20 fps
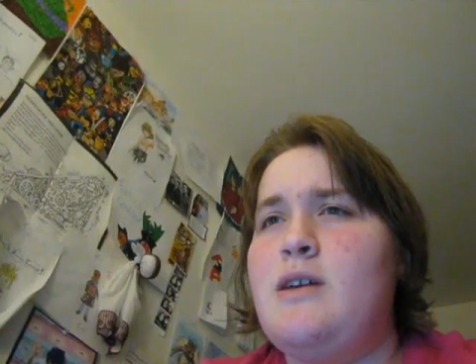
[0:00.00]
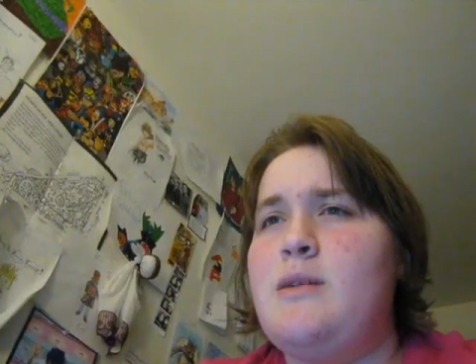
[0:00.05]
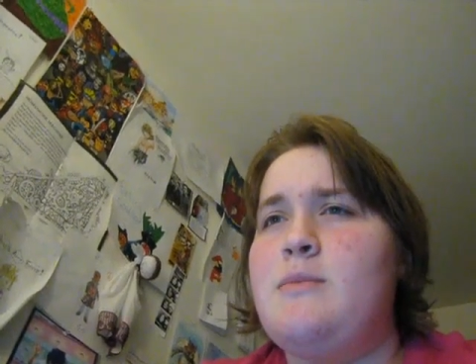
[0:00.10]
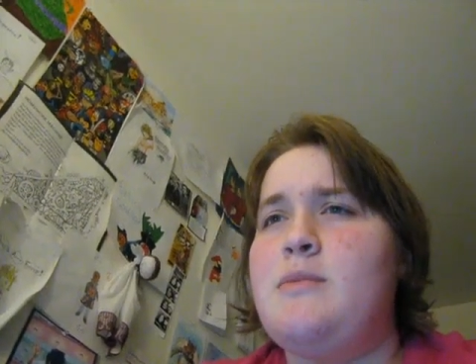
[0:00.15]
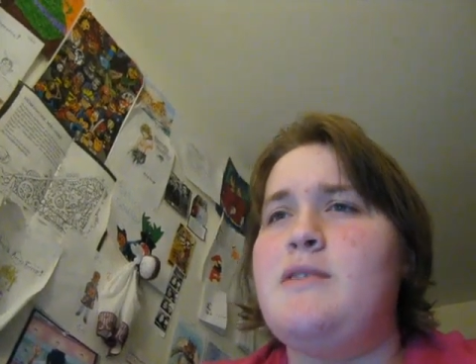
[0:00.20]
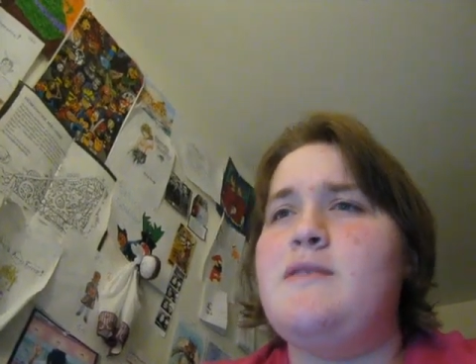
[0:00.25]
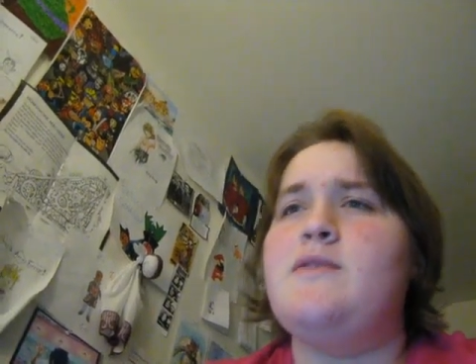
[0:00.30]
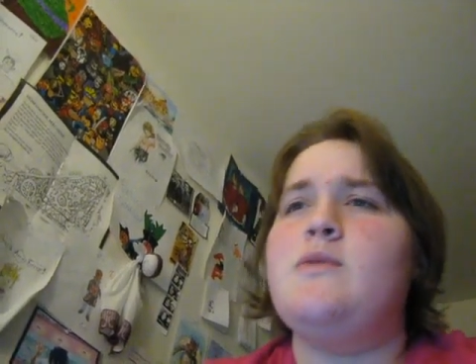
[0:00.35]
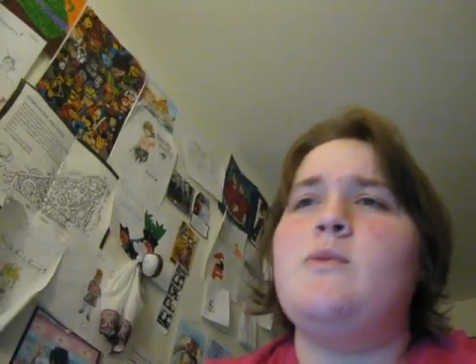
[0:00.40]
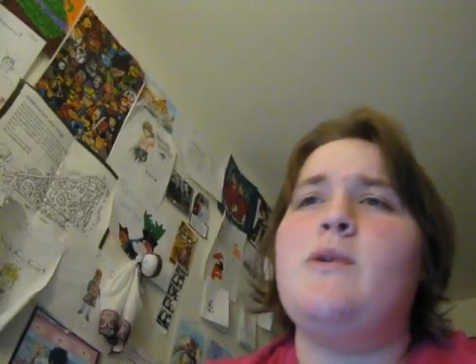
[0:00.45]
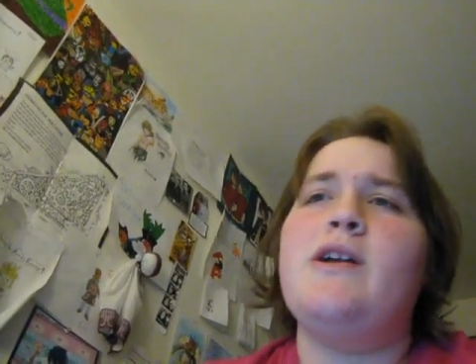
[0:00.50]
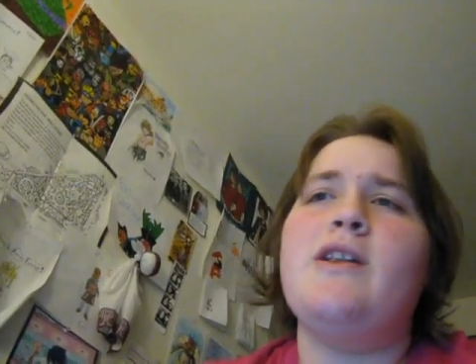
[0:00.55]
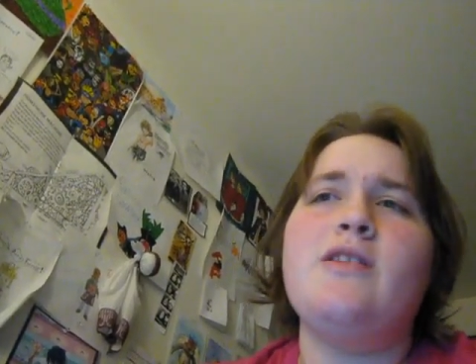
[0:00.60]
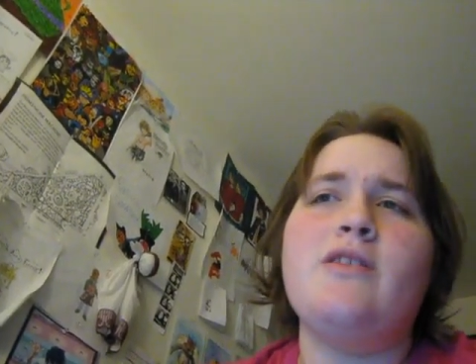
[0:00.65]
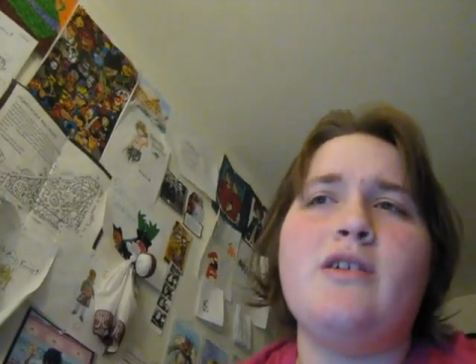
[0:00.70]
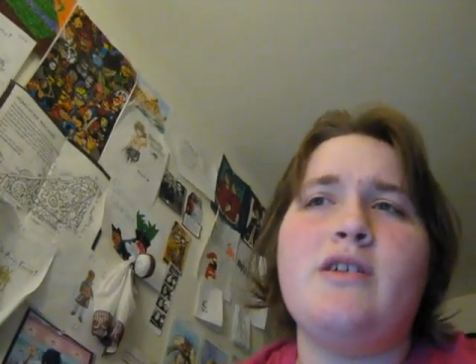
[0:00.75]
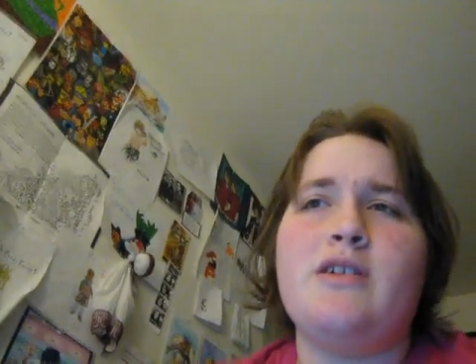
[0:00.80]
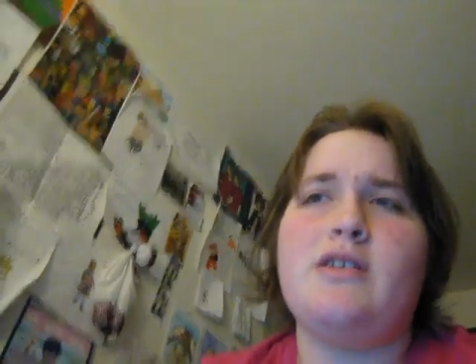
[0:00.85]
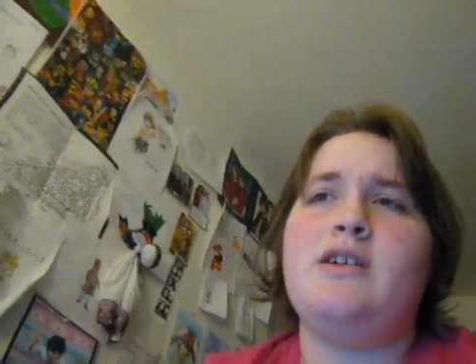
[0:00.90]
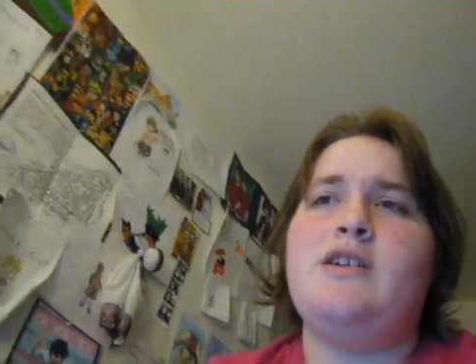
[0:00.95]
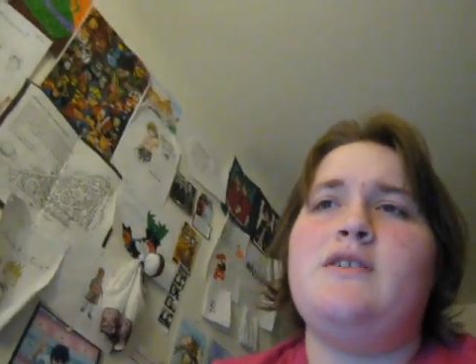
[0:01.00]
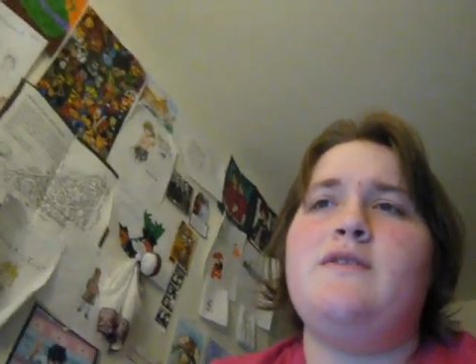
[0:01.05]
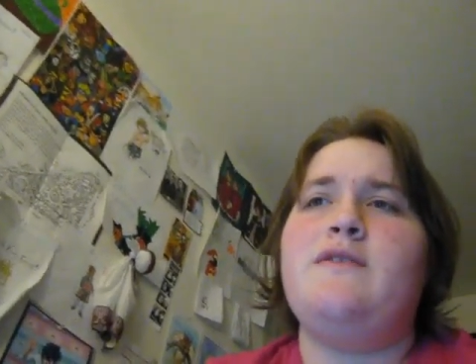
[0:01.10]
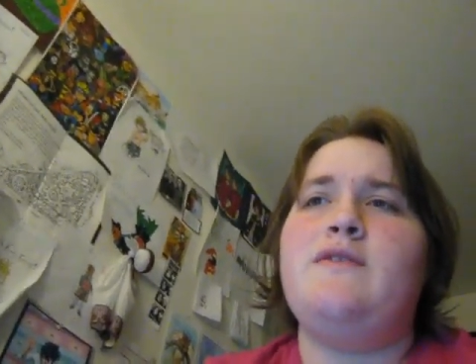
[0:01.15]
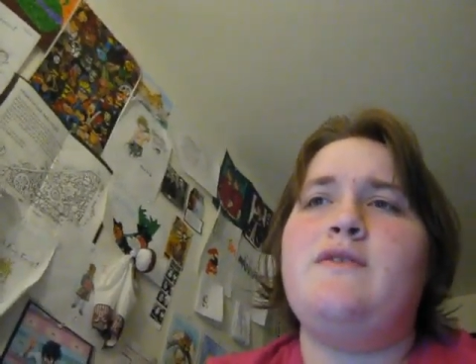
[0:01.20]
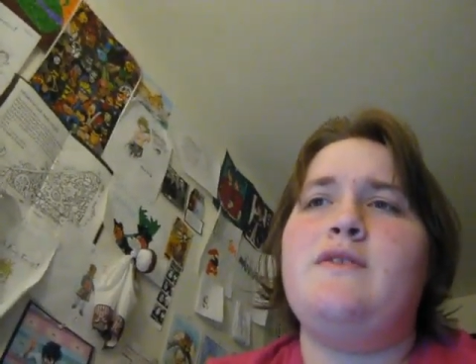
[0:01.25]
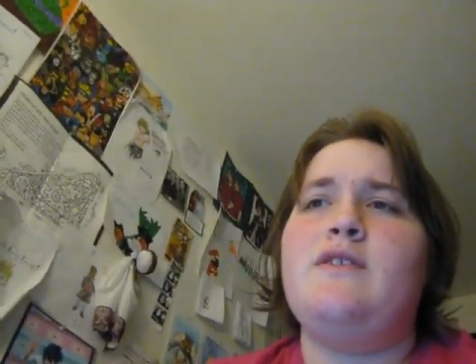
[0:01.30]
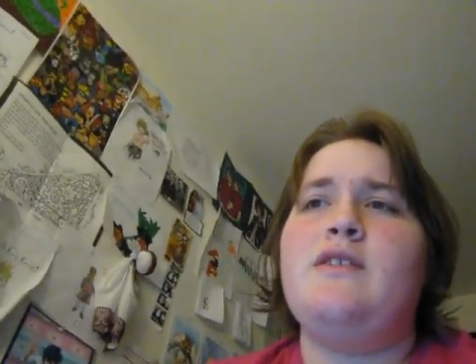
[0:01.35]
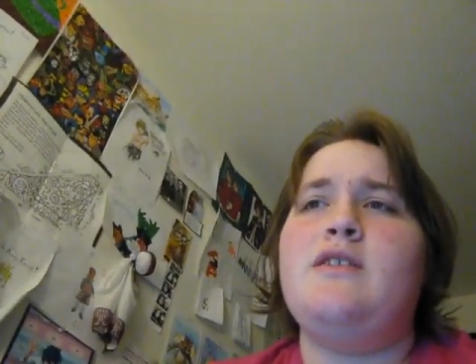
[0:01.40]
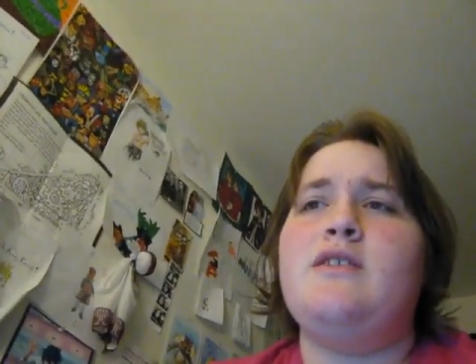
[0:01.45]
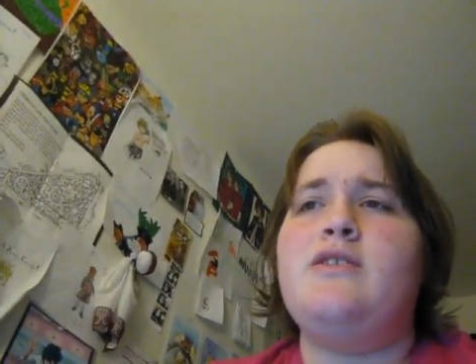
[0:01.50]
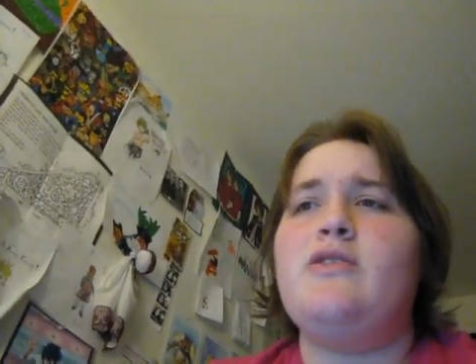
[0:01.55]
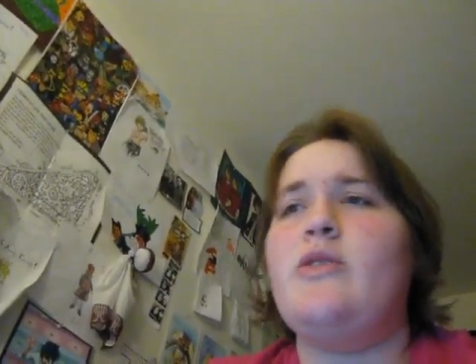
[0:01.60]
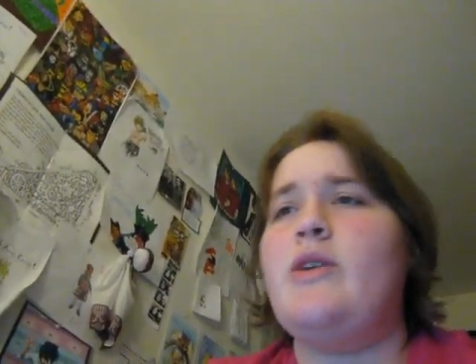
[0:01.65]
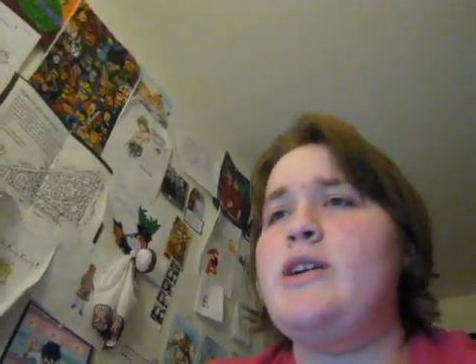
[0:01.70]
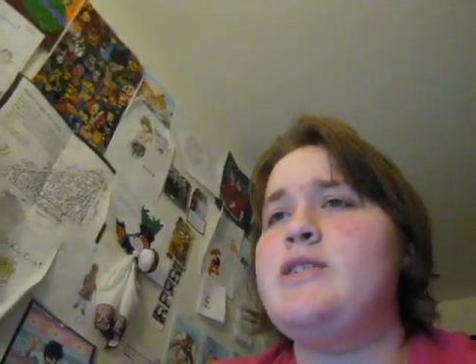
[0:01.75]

But if you waited long enough to